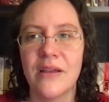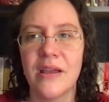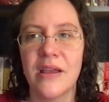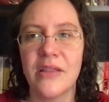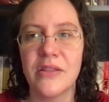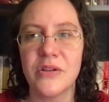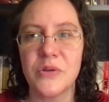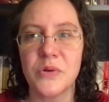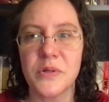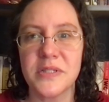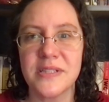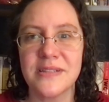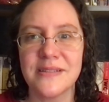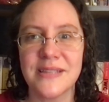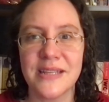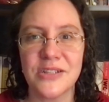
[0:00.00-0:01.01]
and the
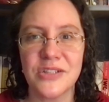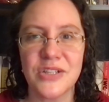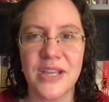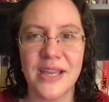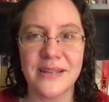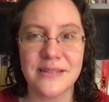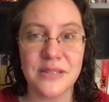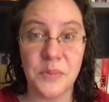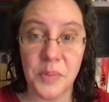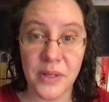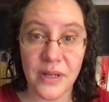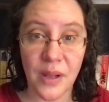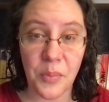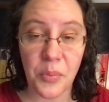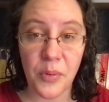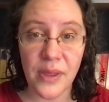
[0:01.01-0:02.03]
choices that she has to put
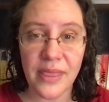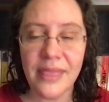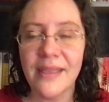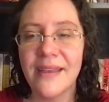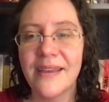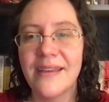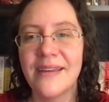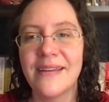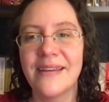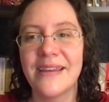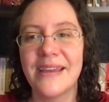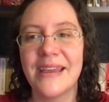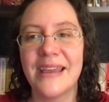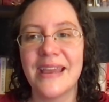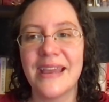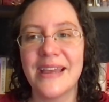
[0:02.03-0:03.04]
up with?
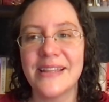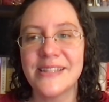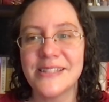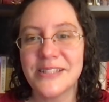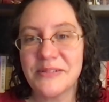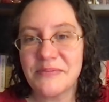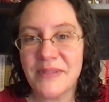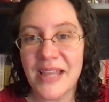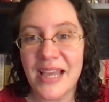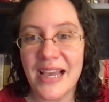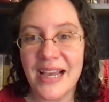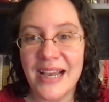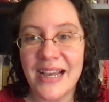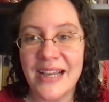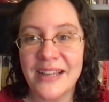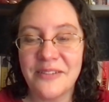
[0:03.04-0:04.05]
And
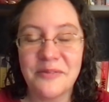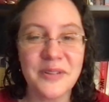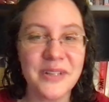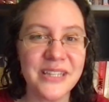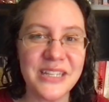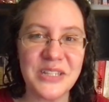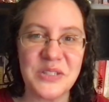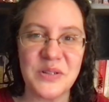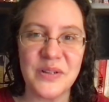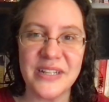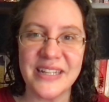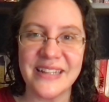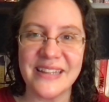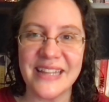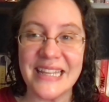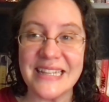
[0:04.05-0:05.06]
I really enjoyed
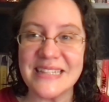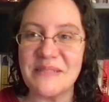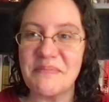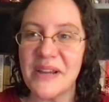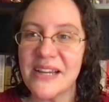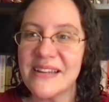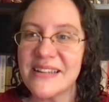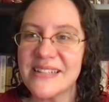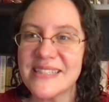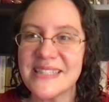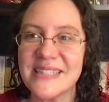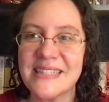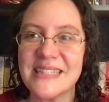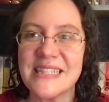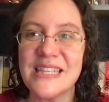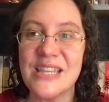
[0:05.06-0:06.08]
it. Like Damaris
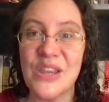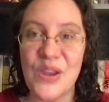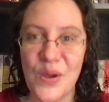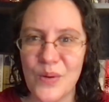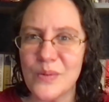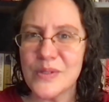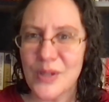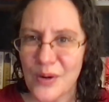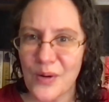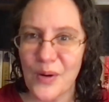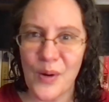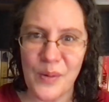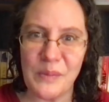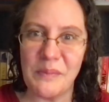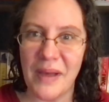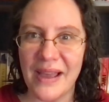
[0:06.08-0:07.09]
knows her
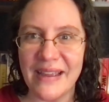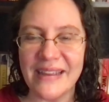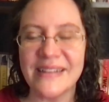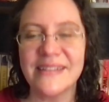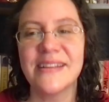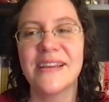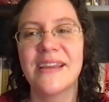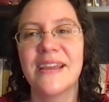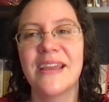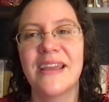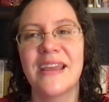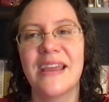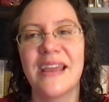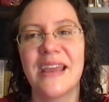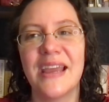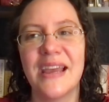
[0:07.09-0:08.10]
own mind,
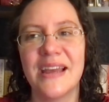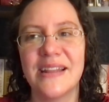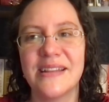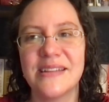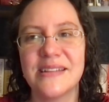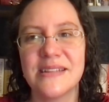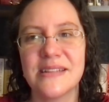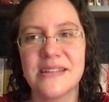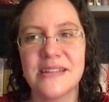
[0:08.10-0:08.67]
and